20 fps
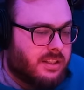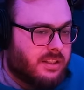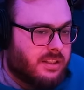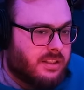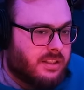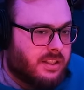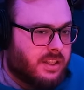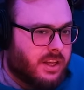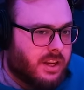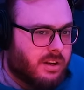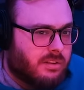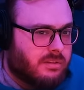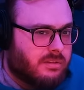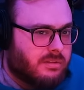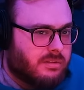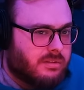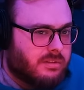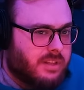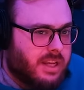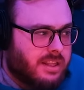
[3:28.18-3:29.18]
you know,
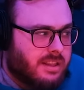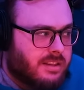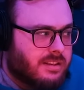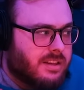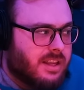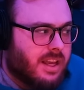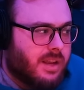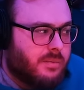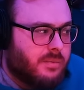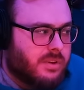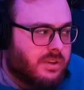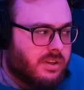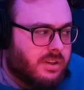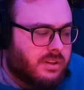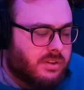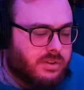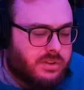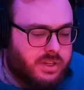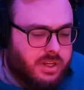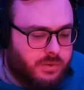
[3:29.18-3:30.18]
take the time to
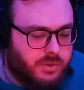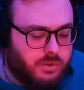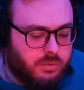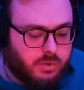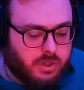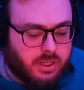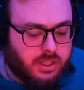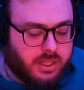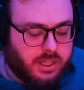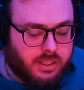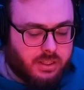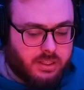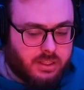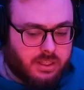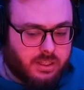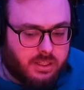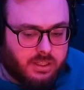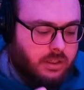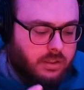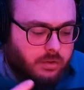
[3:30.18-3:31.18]
understand what you want and
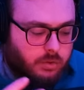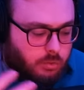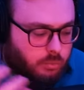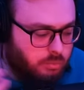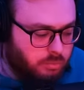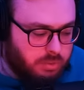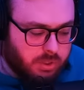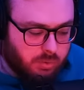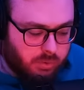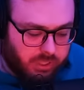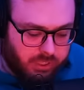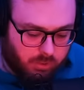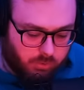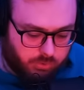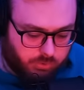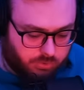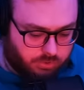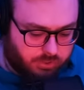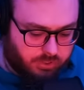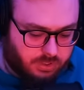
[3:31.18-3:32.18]
be real
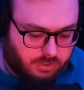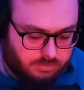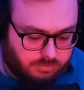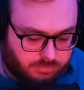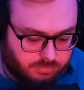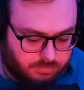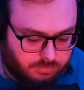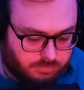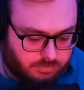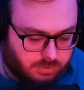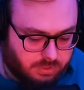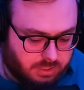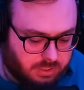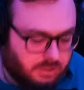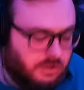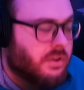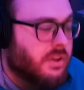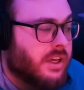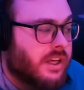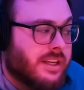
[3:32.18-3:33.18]
with yourself.
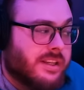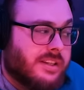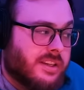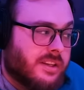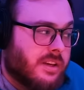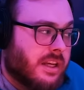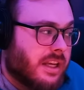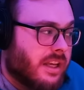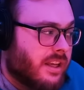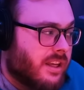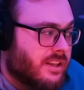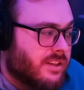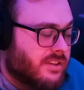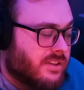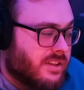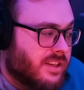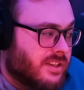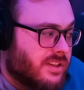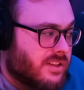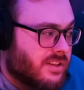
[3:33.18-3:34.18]
Is it, is
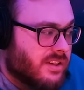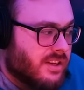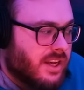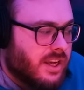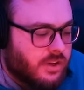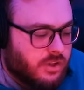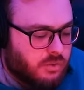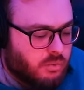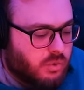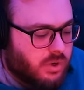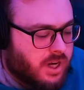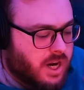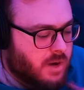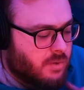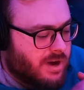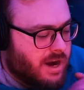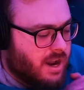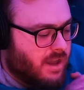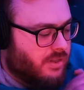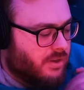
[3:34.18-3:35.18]
this, would I
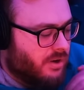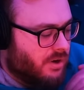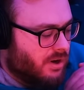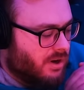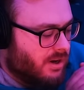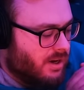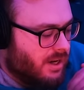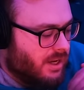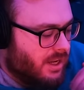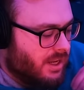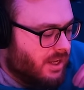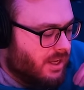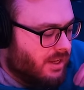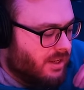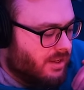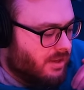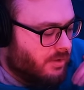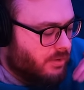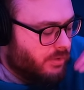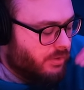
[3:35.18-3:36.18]
rather
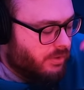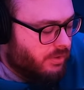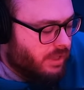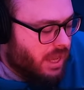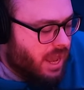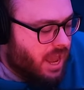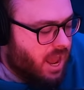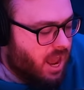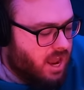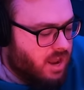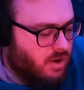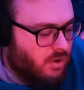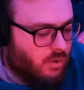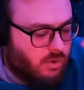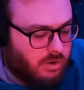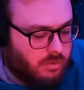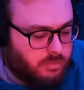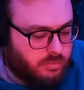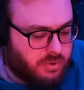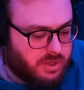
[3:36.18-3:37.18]
A
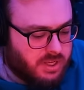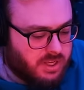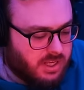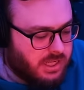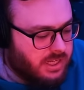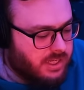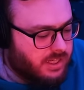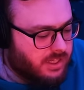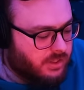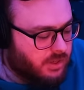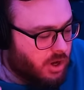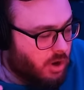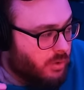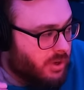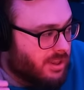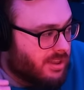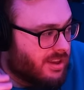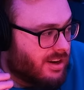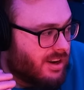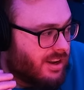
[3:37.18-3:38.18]
or B,
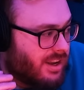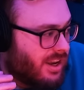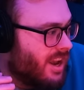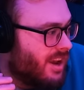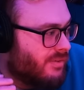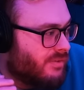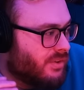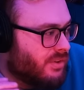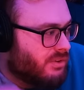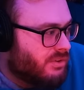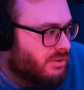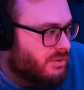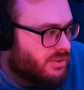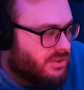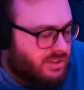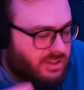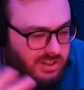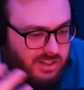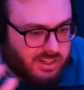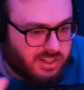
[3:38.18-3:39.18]
knowing that I have to do
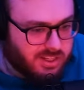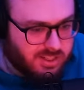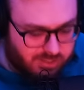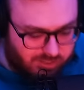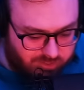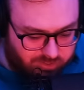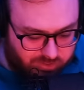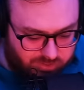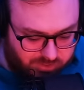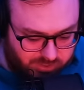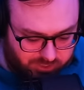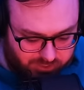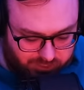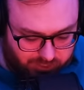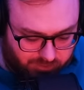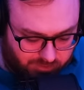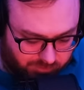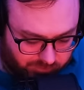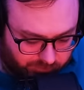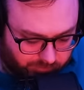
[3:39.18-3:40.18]
C? And it's like, I
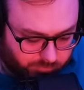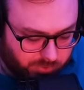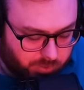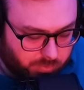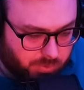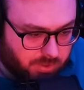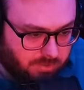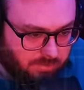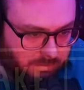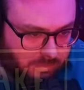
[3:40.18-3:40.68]
don't know, maybe.